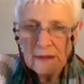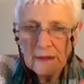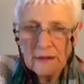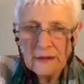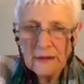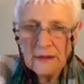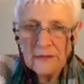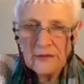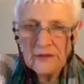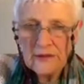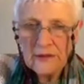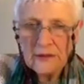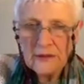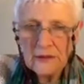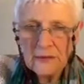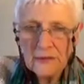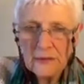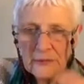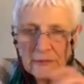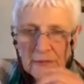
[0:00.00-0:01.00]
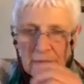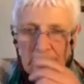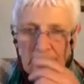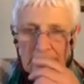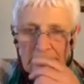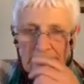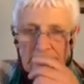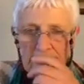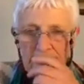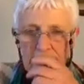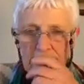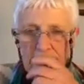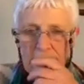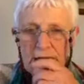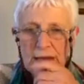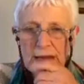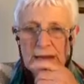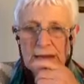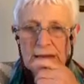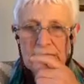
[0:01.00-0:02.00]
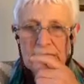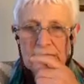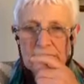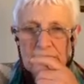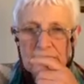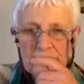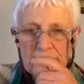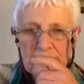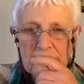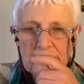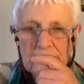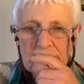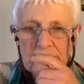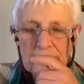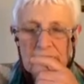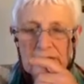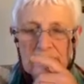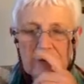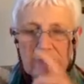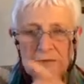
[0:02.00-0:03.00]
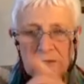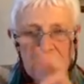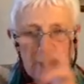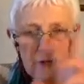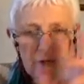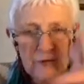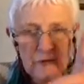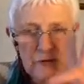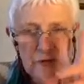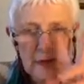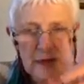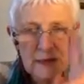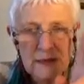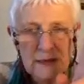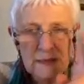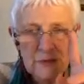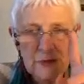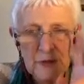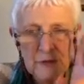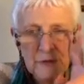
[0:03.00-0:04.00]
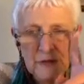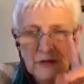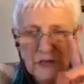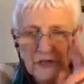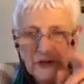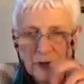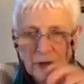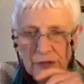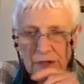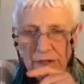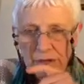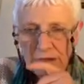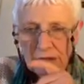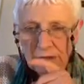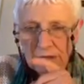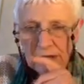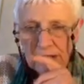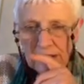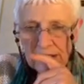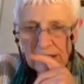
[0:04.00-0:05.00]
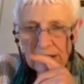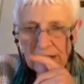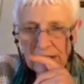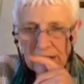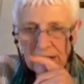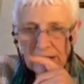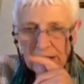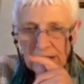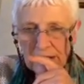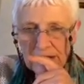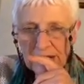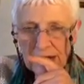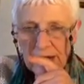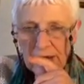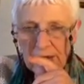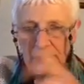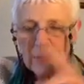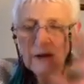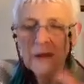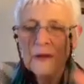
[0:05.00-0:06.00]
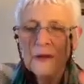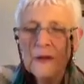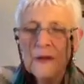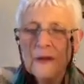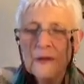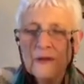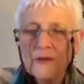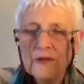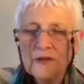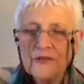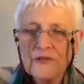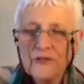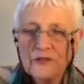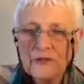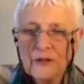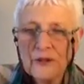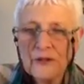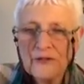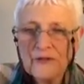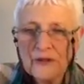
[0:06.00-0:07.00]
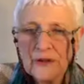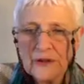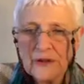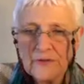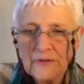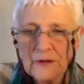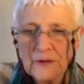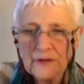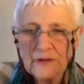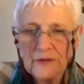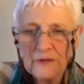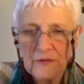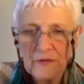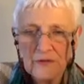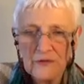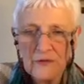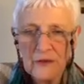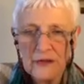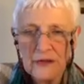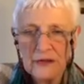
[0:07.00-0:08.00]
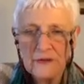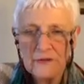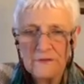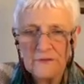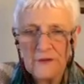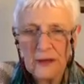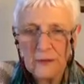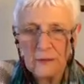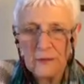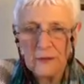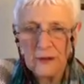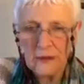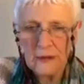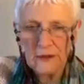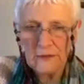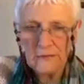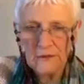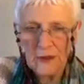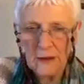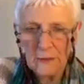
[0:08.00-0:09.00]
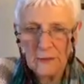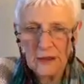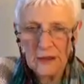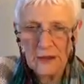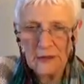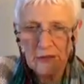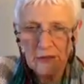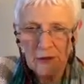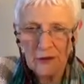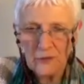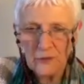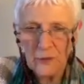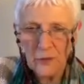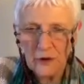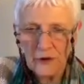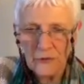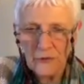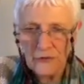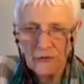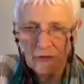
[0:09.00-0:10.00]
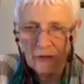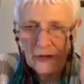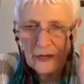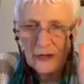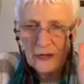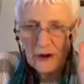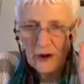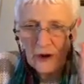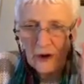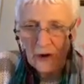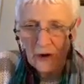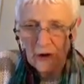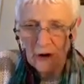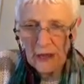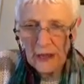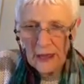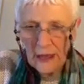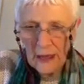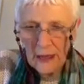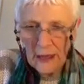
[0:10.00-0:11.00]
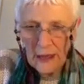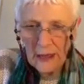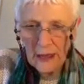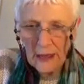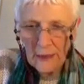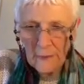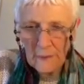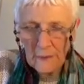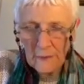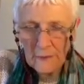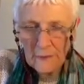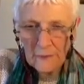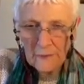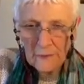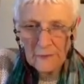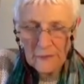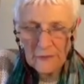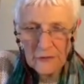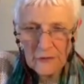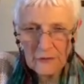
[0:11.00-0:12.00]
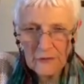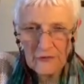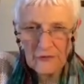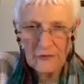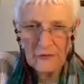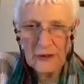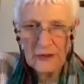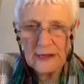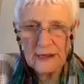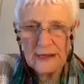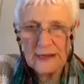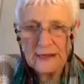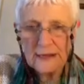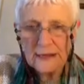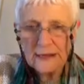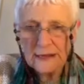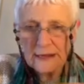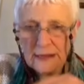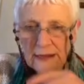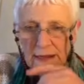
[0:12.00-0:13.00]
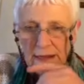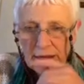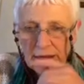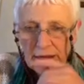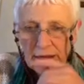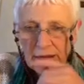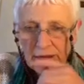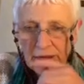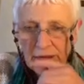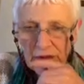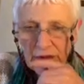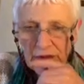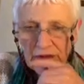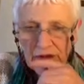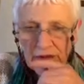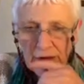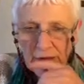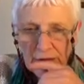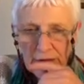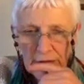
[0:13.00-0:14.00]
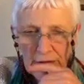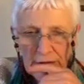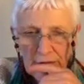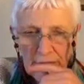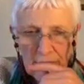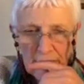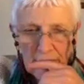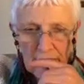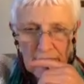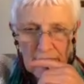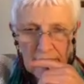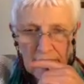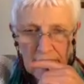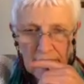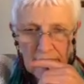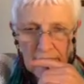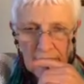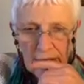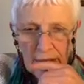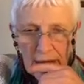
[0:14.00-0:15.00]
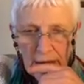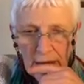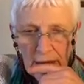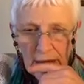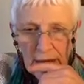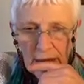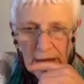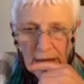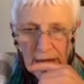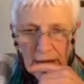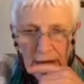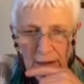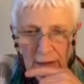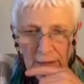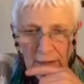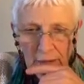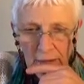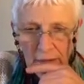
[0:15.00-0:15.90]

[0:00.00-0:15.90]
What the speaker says: still coming back to Bianca, because I feel there's a reason probably the two of them came in together. There's 3 significant of 3 in the family. Either he's one of 3, or there's 3 children. I